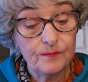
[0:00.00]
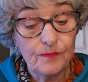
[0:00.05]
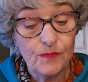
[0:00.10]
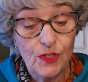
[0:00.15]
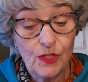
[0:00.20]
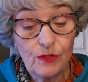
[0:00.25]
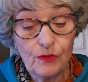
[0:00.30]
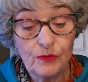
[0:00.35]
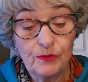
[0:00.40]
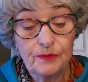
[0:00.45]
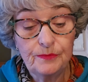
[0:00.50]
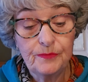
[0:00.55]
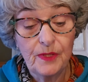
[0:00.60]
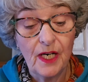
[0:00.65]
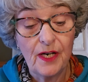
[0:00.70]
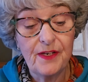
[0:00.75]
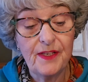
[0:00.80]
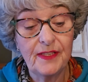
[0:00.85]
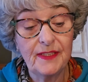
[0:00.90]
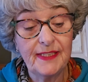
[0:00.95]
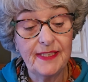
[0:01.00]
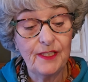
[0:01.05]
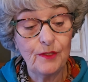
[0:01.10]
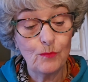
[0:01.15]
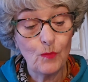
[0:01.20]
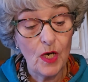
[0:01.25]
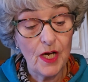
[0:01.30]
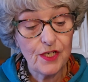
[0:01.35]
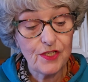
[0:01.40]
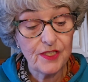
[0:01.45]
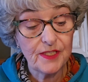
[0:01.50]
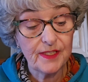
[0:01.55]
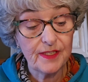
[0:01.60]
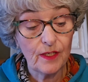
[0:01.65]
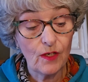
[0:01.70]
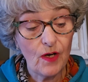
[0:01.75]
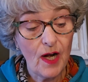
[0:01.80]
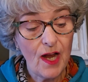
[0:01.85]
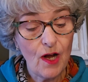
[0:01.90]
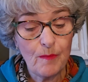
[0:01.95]
You are the elite in Washington.
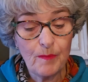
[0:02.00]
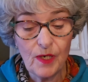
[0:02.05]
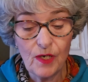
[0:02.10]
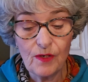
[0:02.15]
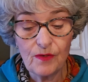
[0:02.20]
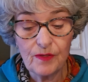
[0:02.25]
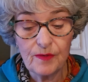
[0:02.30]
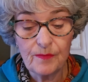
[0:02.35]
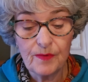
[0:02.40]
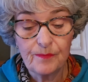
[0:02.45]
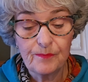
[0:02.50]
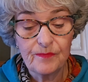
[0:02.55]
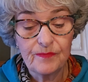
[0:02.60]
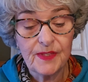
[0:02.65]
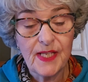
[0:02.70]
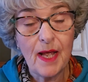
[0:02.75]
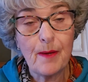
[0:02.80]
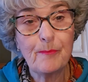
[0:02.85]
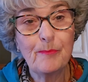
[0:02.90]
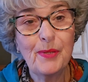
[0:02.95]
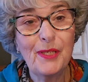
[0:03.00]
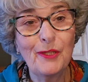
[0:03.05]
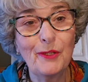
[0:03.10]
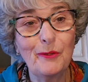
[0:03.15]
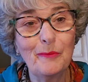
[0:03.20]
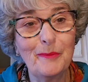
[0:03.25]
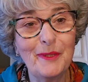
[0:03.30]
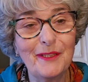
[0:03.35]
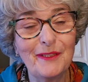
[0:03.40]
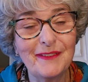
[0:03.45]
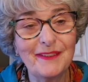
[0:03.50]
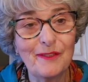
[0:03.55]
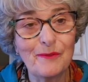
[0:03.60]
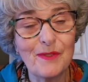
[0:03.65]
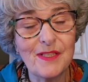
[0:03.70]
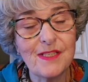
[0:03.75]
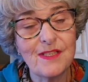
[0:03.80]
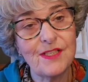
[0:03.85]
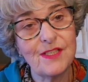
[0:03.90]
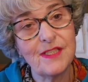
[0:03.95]
Or how about that pill mill that
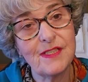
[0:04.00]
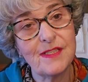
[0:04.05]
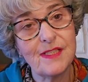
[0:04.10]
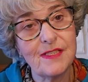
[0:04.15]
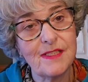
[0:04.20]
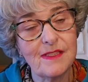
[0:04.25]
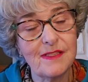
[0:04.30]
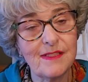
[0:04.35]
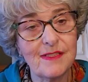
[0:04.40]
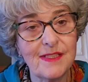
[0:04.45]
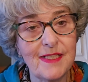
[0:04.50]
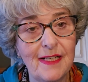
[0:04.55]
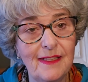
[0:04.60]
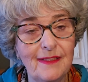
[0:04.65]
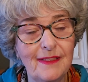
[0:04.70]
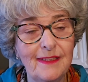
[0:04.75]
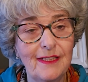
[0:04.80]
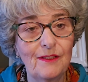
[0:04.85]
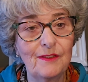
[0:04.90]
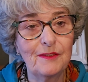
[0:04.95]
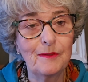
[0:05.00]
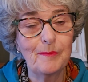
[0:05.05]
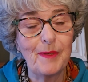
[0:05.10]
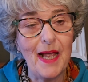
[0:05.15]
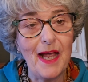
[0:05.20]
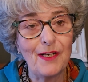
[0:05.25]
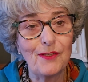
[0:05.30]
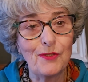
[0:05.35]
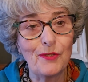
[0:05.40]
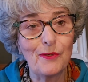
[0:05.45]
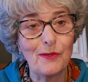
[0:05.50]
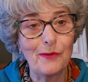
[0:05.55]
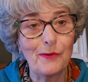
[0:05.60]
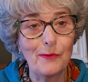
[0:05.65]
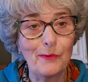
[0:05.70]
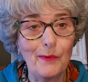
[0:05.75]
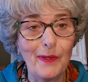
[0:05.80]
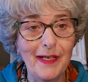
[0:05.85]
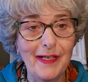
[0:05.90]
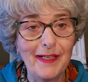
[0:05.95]
was just sailing out the back door of
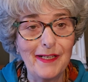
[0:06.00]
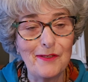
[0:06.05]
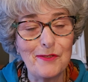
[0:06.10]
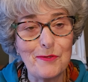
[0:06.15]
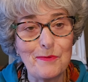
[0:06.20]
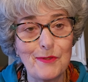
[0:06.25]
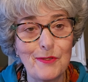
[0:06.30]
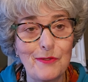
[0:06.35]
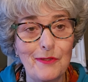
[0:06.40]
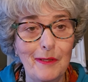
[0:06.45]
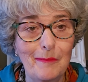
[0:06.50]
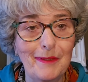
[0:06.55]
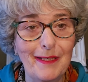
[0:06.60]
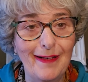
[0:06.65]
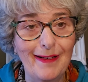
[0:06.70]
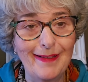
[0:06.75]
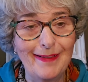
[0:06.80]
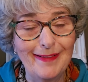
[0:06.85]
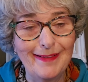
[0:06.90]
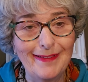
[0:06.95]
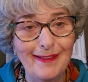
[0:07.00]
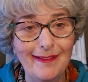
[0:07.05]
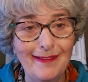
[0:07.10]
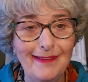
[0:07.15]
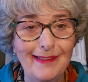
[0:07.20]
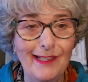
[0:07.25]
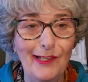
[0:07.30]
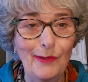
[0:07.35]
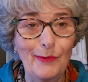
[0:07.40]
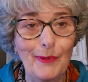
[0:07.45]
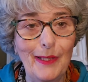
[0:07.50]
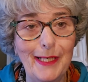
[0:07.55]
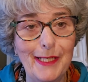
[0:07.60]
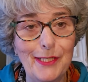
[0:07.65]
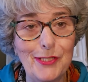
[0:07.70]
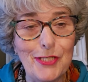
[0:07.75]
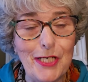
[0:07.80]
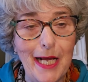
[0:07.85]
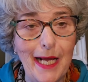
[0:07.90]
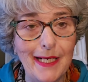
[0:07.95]
the White House when Trump got in there?
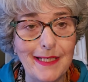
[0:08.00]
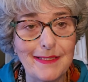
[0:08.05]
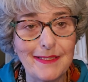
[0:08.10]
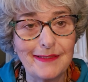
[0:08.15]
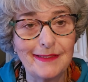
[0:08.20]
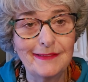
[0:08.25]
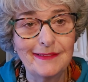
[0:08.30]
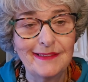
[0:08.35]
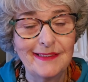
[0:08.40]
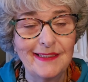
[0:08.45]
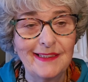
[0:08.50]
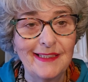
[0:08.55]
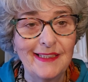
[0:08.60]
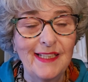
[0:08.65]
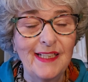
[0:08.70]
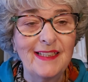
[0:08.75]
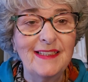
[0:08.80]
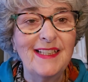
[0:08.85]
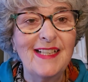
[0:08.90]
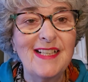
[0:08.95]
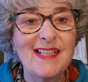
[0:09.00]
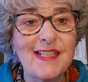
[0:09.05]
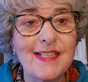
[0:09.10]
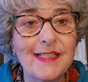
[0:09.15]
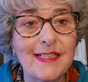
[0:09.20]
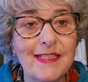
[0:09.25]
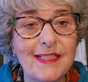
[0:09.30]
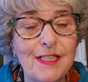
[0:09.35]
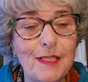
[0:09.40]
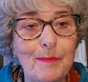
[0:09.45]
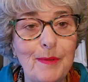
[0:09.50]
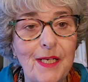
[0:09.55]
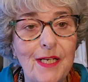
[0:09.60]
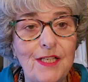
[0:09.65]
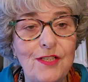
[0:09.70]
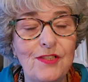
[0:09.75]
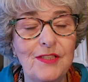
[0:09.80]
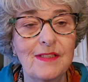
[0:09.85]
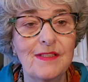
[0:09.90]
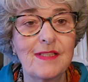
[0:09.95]
Ronnie Jackson. He had 60
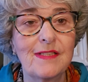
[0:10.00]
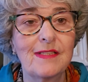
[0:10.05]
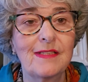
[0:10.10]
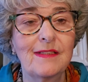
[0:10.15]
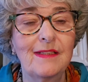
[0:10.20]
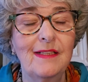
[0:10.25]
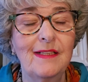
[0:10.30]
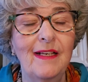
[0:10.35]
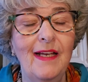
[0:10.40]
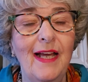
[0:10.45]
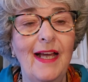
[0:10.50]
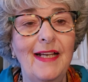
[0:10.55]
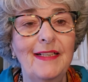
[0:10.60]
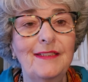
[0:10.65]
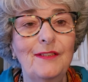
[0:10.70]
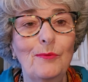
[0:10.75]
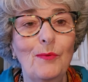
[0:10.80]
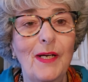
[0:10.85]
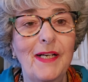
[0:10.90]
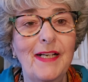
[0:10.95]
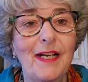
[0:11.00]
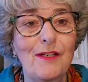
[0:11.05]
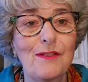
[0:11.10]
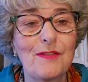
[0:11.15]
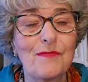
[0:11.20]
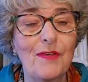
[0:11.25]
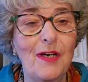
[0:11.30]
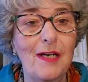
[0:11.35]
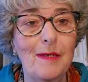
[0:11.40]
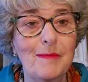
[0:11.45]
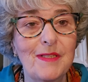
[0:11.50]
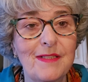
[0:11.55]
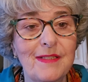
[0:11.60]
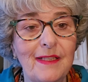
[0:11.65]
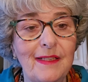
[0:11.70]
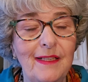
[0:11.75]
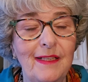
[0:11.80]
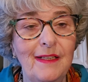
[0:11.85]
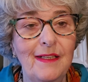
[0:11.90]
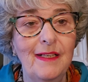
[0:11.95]
patients at the White House
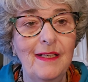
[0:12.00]
pharmacy.